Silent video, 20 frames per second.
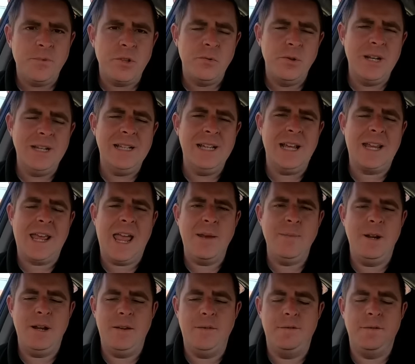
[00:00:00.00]
Really, it
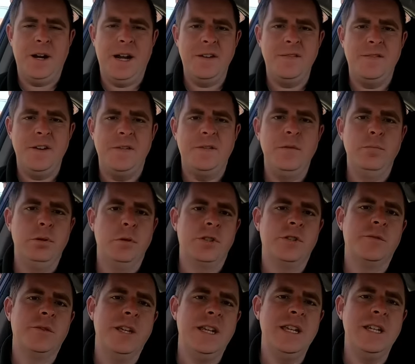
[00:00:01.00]
came in at 550 plus
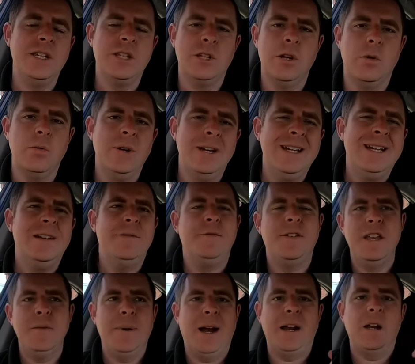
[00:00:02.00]
fees, so
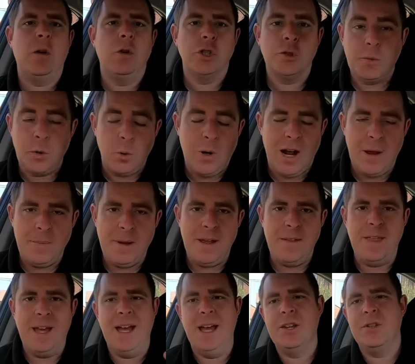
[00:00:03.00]
fee band goes up quite a bit
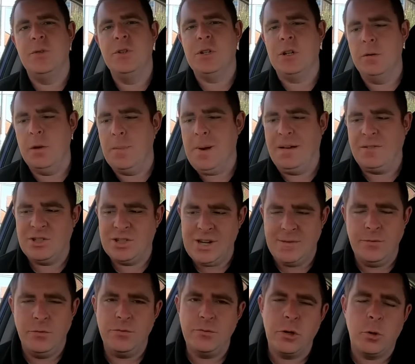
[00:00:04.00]
there. So it's going to be about
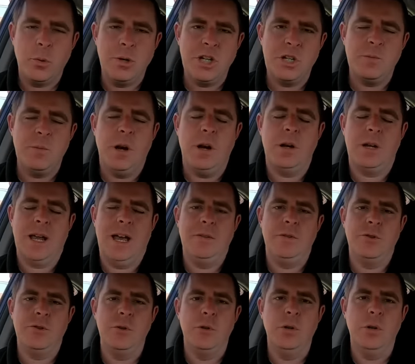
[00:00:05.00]
700 quidish mark out
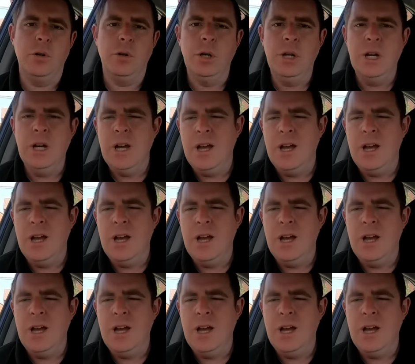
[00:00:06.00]
the door.